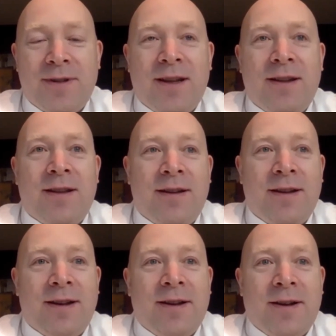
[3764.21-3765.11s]
And
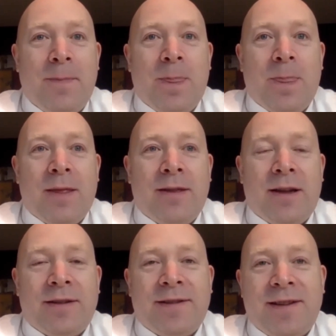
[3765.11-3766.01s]

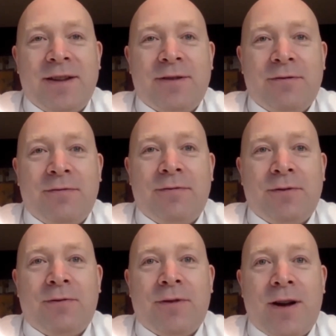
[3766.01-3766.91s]
that's thanks
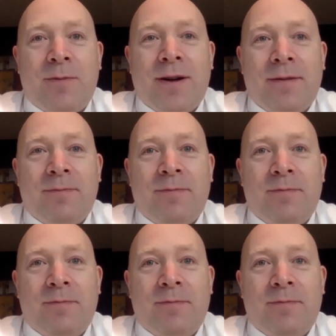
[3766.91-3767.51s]
to drama.